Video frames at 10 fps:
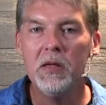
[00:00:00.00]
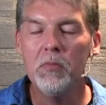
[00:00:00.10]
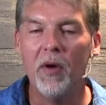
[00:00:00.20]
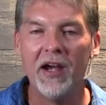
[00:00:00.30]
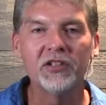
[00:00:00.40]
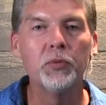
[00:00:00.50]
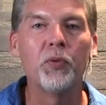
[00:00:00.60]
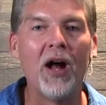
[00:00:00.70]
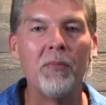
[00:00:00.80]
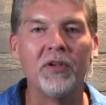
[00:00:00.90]
But here's the
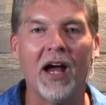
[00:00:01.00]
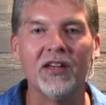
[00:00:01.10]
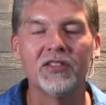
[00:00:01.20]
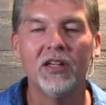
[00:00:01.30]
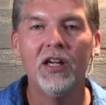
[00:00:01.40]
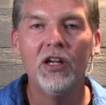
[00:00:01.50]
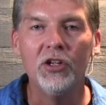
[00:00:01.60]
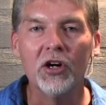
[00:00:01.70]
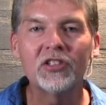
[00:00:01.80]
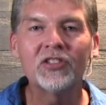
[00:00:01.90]
problem, guys
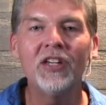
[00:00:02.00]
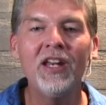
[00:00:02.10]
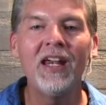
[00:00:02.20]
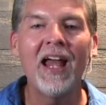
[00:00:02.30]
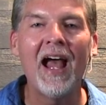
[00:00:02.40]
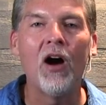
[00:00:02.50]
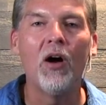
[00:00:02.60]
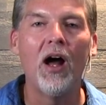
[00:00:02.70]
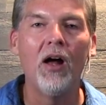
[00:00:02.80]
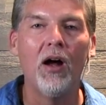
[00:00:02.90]
you're sending
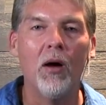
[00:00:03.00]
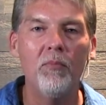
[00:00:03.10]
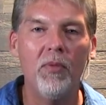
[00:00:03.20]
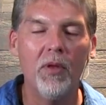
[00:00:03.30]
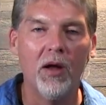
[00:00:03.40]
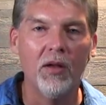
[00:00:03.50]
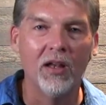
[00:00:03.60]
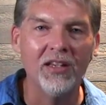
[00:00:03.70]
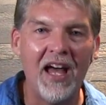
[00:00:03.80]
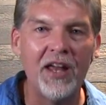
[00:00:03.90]
out a, a, a
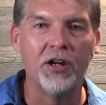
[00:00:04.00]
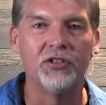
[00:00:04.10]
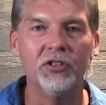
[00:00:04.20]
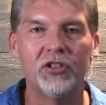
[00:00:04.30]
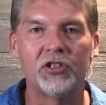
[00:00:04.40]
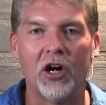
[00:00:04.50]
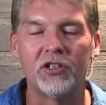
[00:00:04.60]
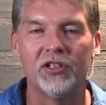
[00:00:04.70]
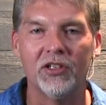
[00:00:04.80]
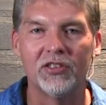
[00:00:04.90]
letter to the
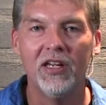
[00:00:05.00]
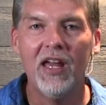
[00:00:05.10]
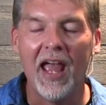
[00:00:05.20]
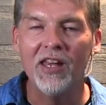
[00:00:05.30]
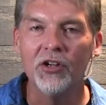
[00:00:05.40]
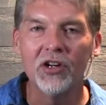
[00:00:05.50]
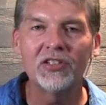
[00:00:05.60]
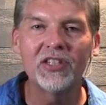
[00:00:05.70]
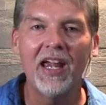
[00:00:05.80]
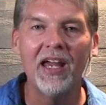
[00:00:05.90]
churches, and you're
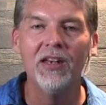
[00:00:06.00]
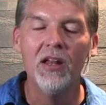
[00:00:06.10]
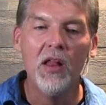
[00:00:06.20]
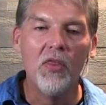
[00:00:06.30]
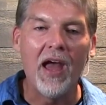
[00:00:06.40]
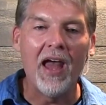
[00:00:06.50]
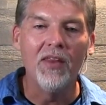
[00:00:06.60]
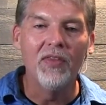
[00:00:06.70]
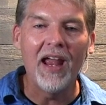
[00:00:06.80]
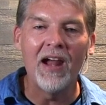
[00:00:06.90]
saying, that
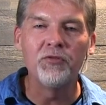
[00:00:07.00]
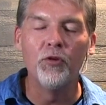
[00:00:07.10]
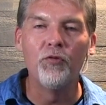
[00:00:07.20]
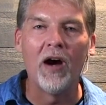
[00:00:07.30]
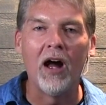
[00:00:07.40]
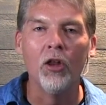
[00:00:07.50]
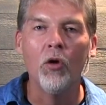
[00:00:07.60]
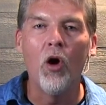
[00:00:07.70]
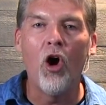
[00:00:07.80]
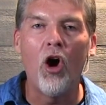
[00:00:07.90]
they have to
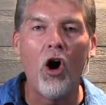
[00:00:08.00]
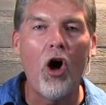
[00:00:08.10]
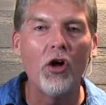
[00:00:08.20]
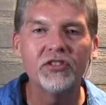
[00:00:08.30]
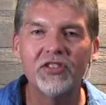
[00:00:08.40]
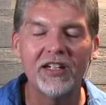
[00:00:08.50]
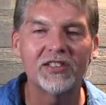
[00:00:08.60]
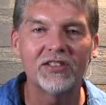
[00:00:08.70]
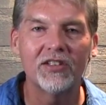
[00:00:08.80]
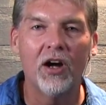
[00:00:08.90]
follow all
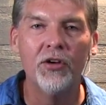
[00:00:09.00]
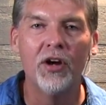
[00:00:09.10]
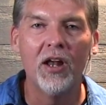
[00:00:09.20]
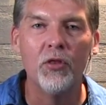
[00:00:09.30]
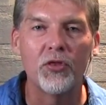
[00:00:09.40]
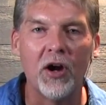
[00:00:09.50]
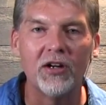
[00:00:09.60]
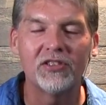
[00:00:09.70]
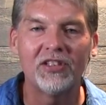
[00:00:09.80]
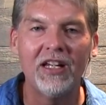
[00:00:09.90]

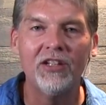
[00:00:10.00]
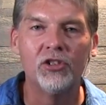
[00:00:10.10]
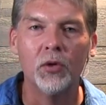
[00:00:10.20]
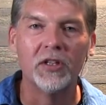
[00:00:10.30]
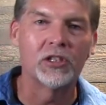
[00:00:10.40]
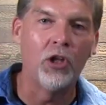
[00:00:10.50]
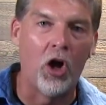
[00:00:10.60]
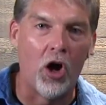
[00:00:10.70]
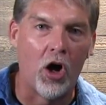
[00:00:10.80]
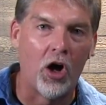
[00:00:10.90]
613 Jewish
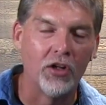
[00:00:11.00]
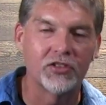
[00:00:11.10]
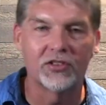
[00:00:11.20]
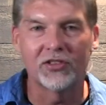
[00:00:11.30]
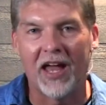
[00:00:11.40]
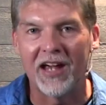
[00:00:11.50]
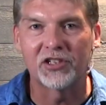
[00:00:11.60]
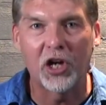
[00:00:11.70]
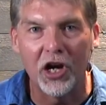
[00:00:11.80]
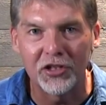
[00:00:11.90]
laws slash
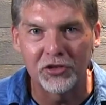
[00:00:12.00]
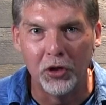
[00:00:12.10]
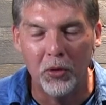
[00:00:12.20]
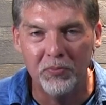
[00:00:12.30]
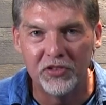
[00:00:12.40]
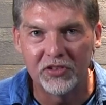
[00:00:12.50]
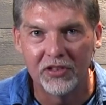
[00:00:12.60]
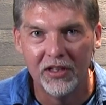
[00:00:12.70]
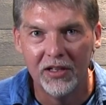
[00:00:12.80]
customs